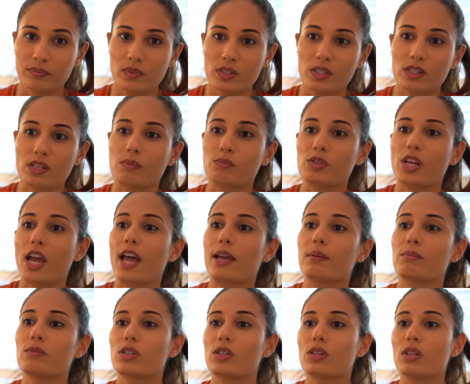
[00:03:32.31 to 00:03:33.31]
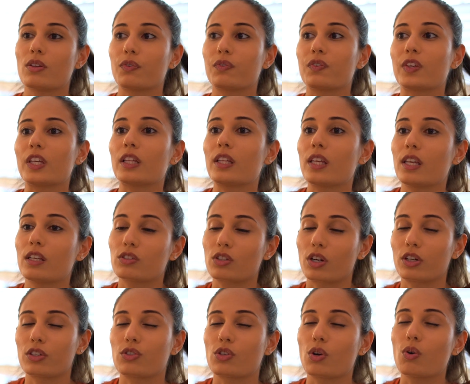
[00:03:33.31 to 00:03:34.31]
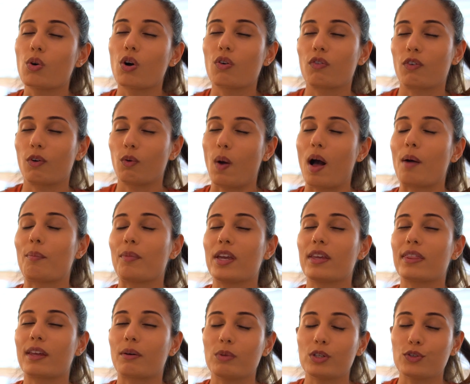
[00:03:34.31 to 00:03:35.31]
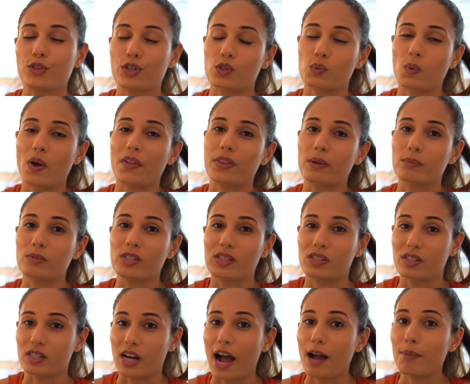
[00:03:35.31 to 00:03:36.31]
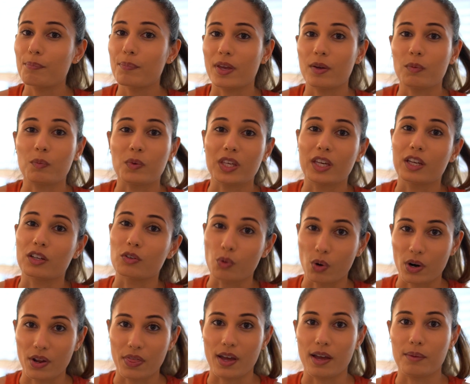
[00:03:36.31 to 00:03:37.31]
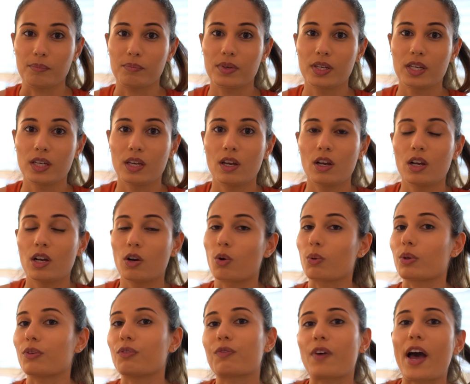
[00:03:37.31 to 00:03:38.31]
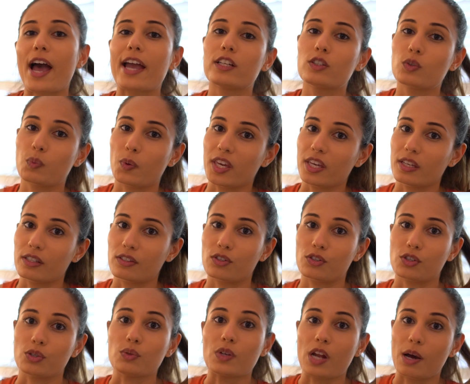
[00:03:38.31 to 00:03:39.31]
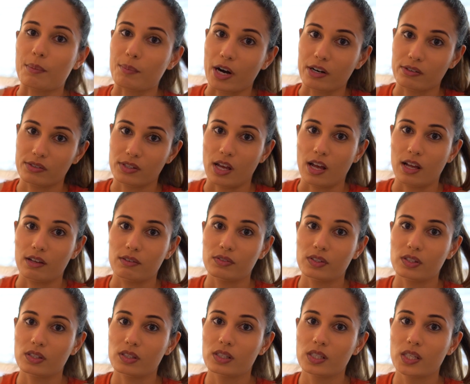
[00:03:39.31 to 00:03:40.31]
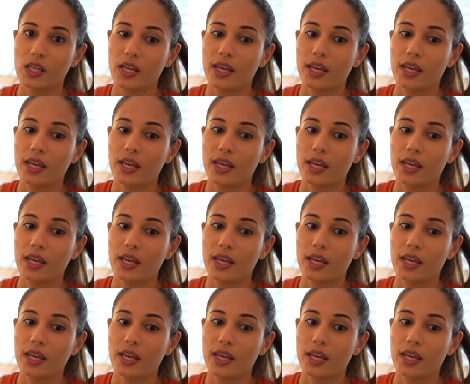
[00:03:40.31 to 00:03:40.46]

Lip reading: Sometimes the feelings are so overwhelming that we just want them to stop and we ignore them, or we find ways to numb ourselves.